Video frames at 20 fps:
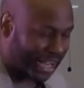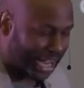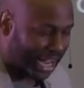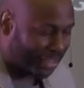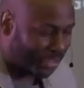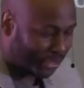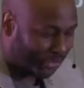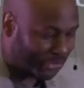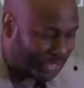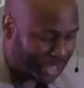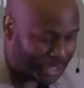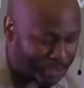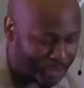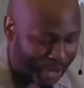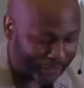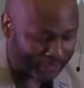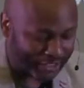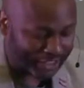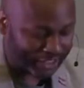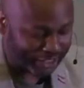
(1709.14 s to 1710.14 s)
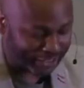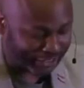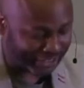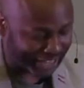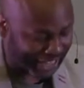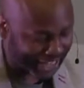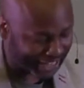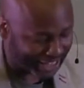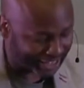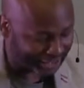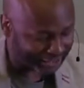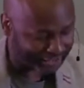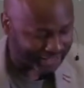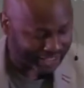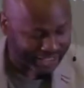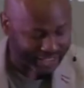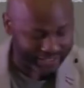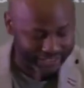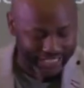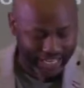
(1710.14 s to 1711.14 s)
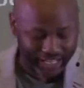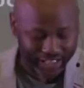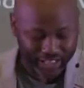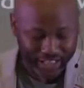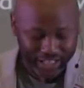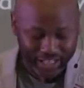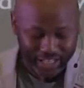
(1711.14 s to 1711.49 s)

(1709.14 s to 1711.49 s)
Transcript: And the thing you have to understand is, is that